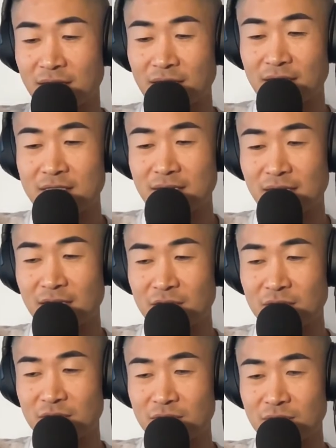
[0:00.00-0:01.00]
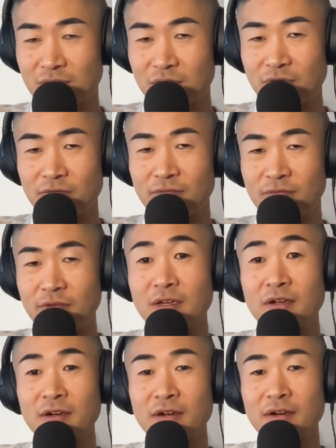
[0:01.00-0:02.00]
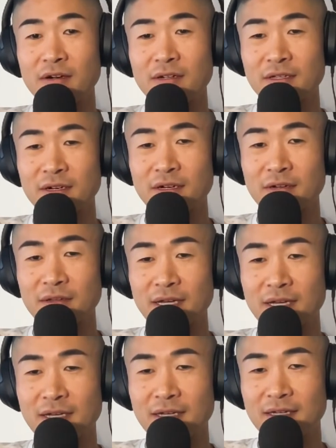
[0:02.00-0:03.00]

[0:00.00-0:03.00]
things that you fear, like.